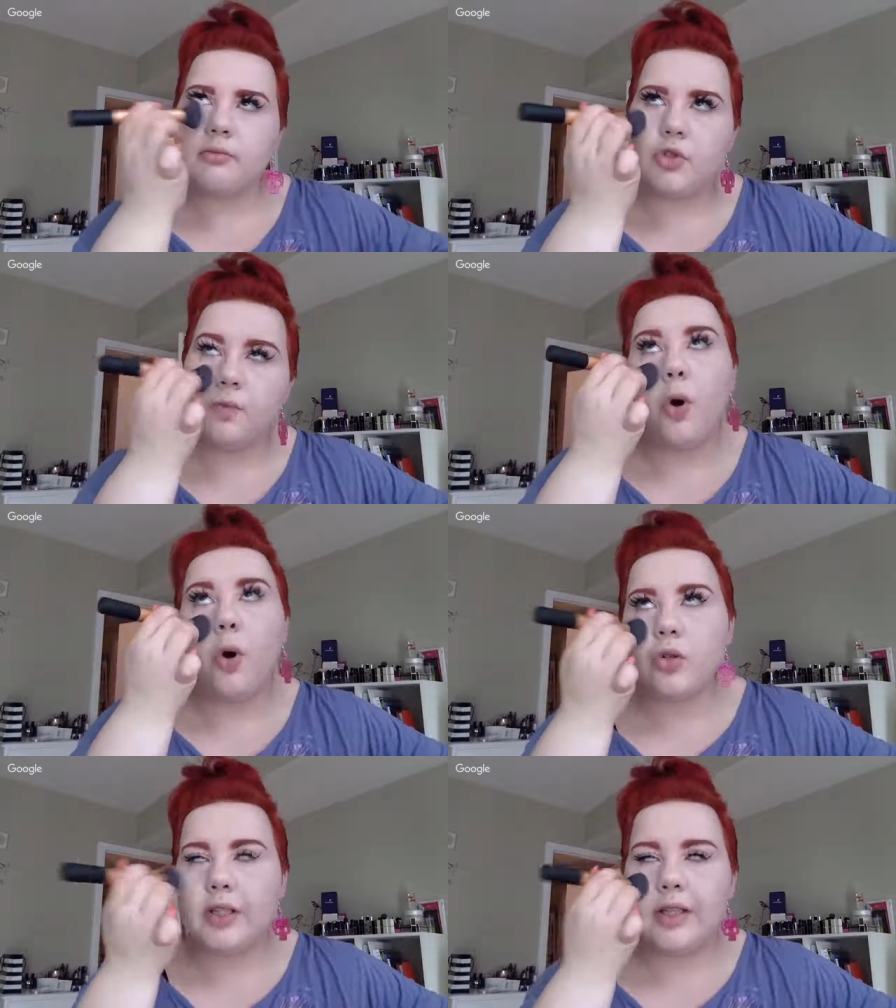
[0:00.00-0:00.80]

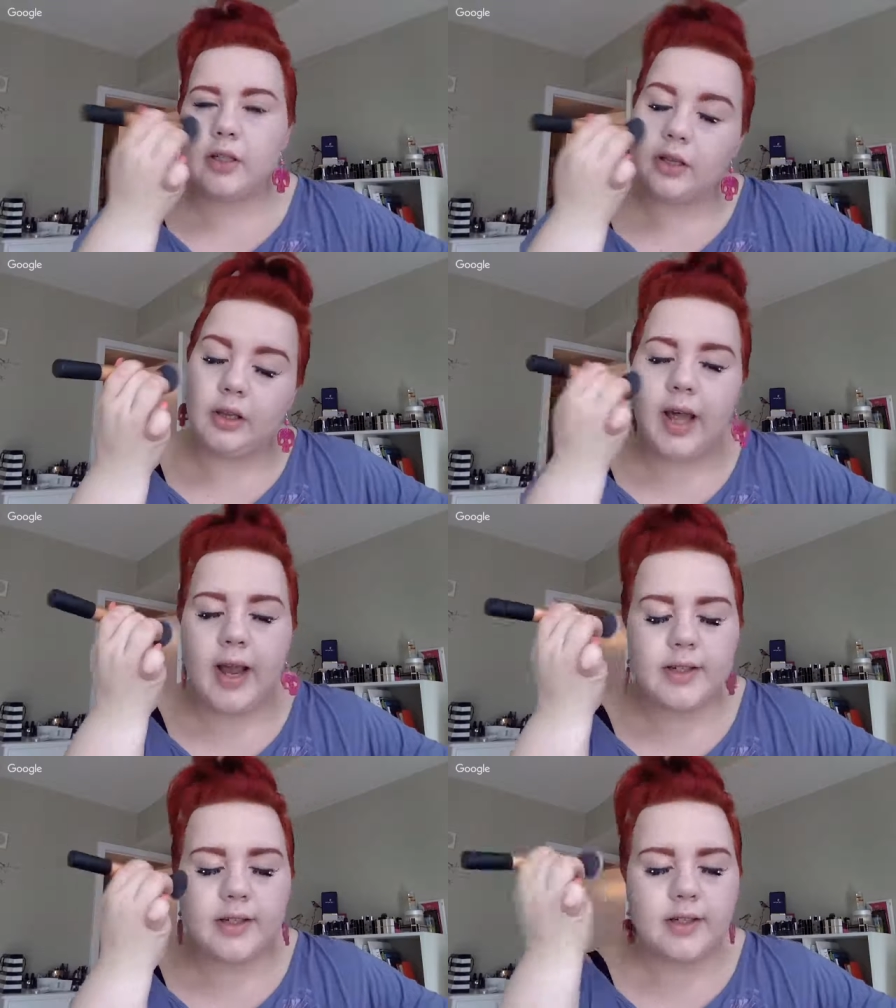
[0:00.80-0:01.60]
supposedly
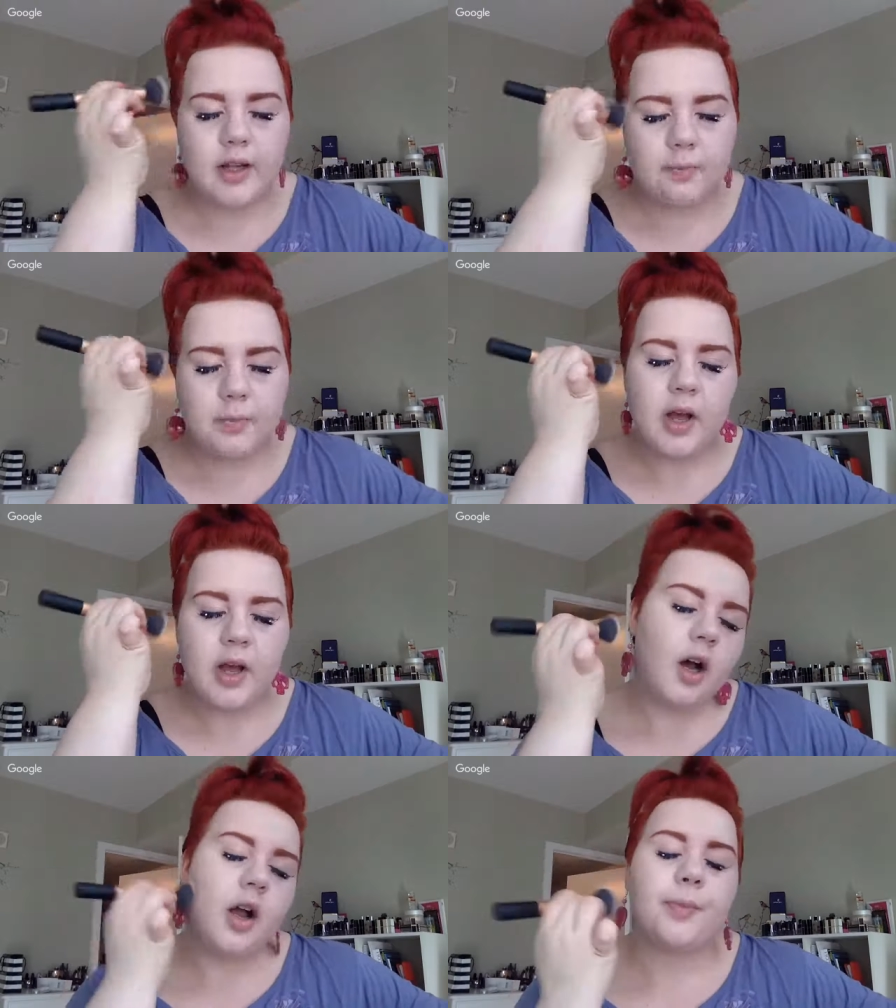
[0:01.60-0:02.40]
lightens up
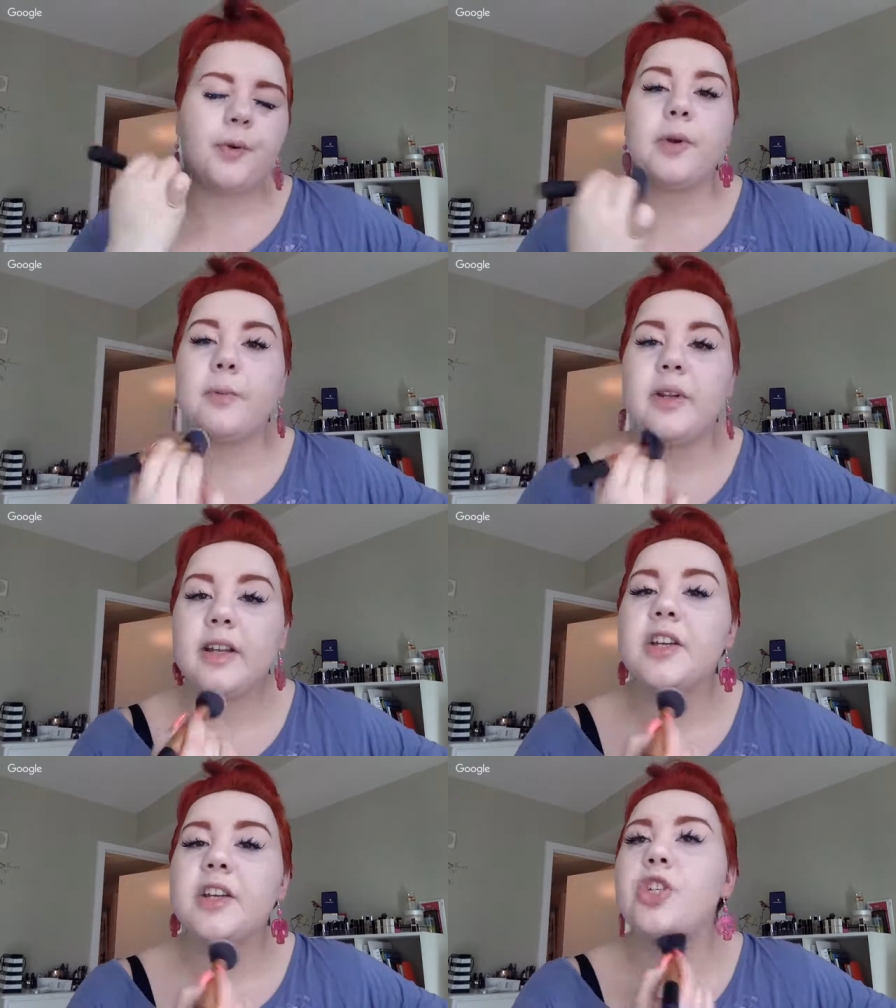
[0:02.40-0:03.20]

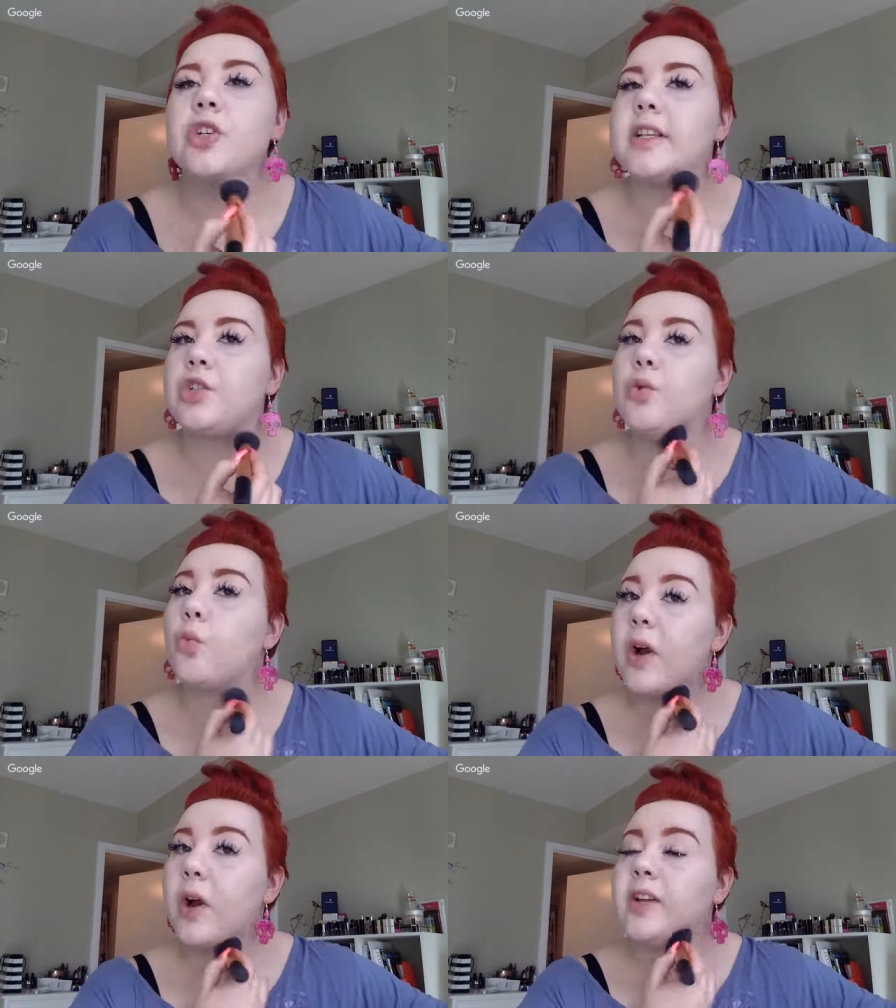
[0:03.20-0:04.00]
hyperpigmentation as you
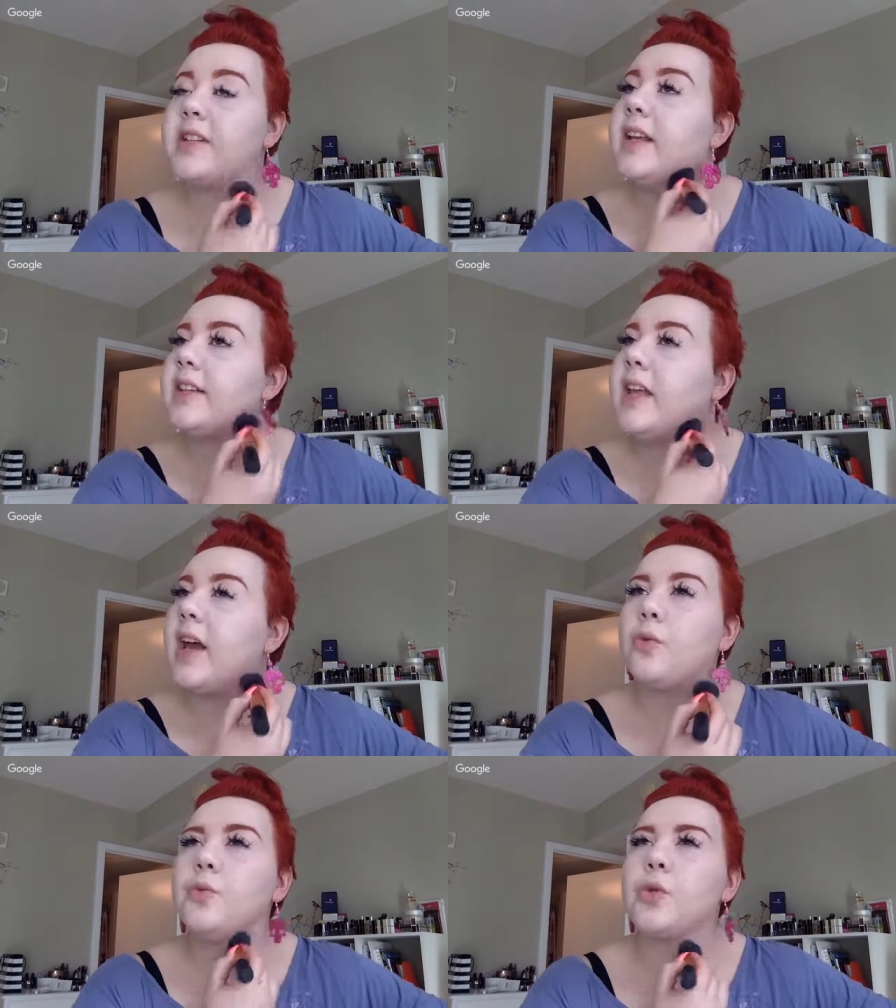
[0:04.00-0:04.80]
wear it, and it
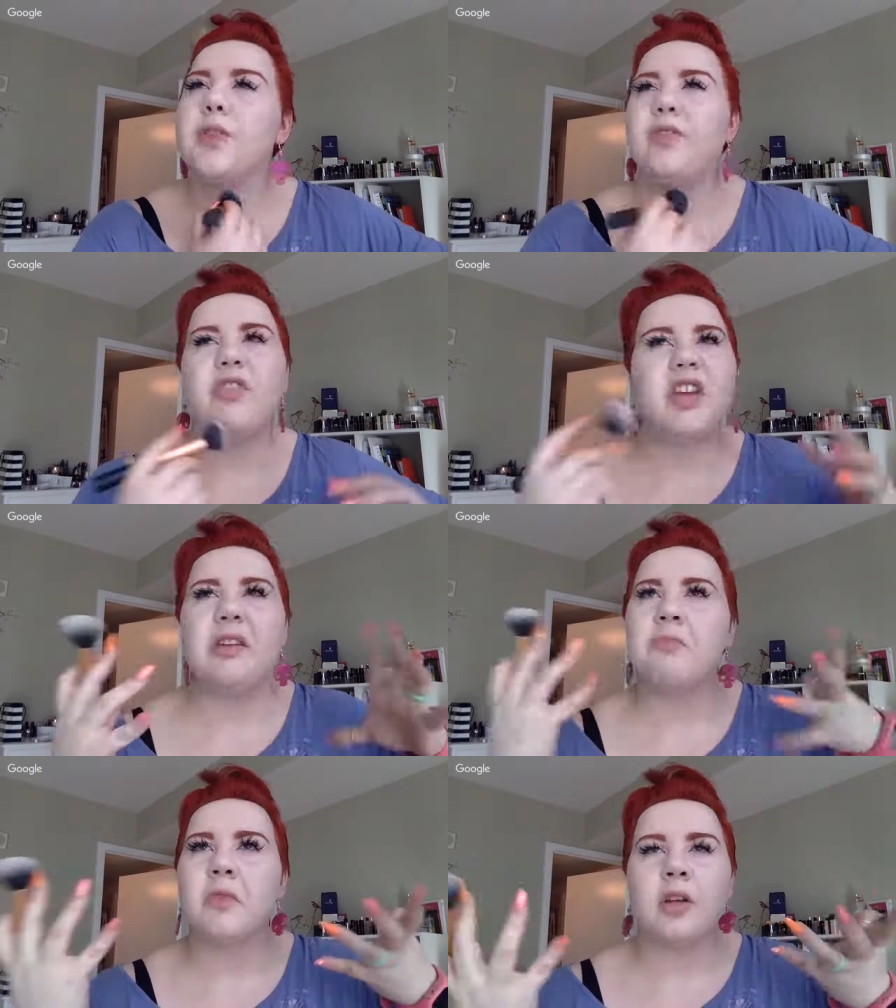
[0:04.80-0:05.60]
helps with
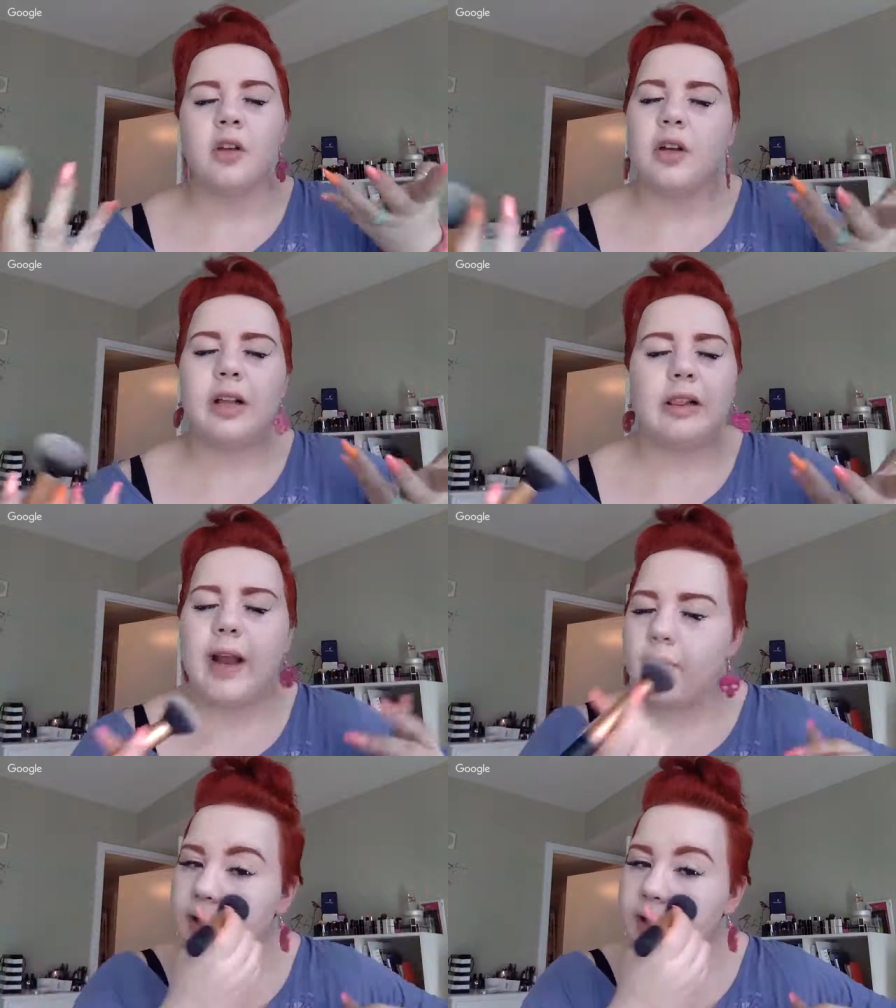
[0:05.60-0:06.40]
the
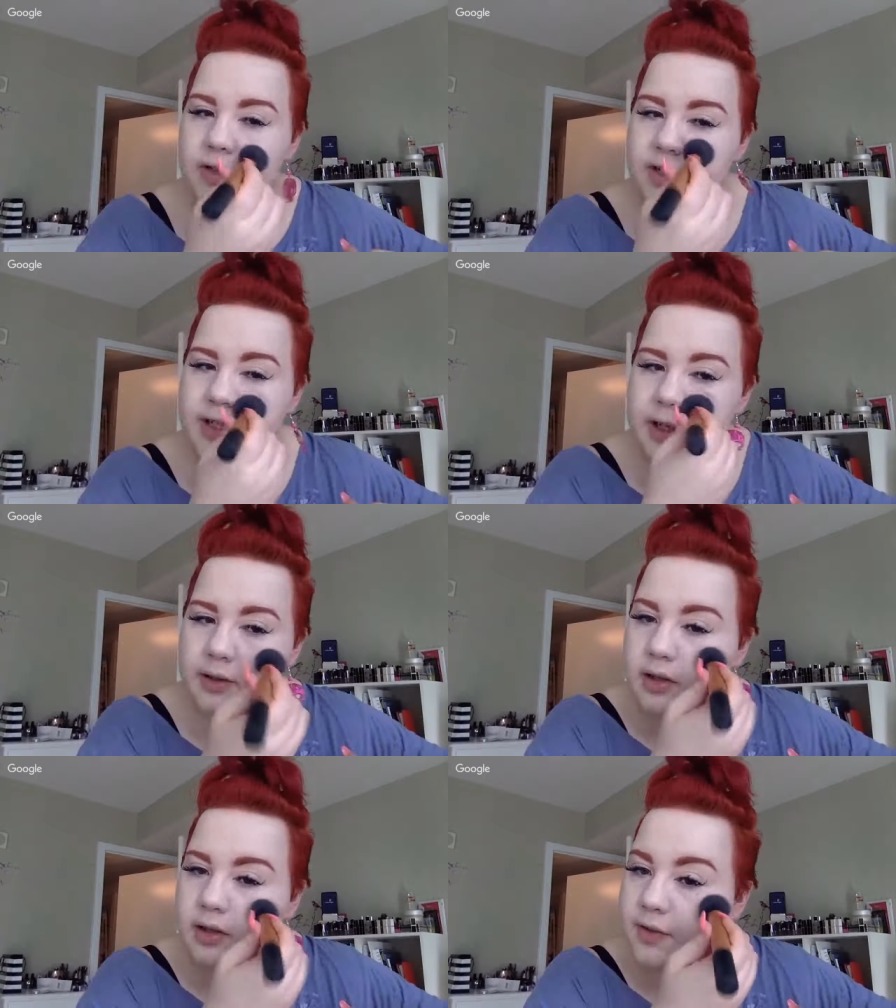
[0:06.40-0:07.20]
clarity of the
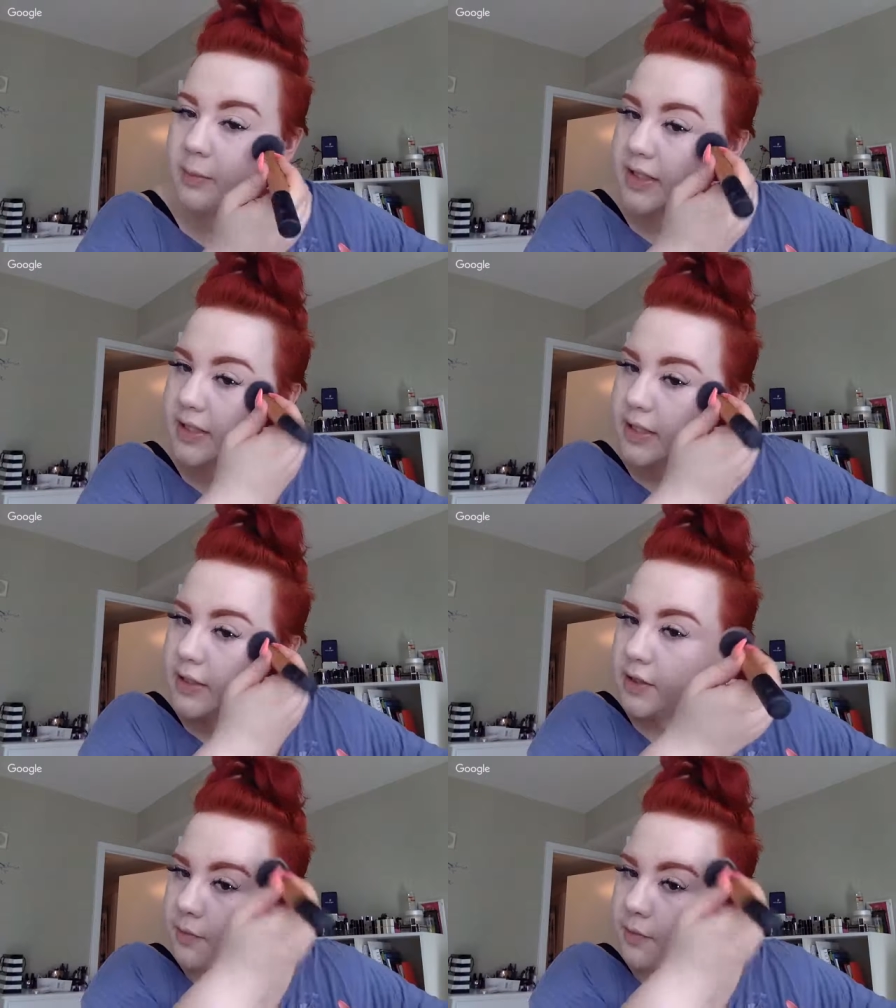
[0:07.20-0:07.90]
skin, if that makes sense.